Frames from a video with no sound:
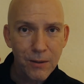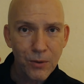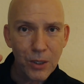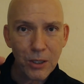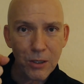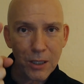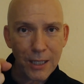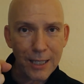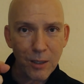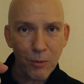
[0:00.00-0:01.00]
This is the
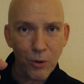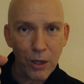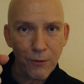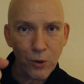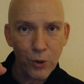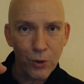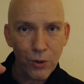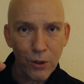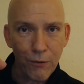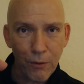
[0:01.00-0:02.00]
testimony of
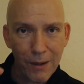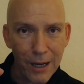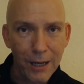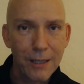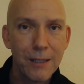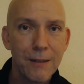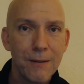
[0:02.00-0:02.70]
truth from God.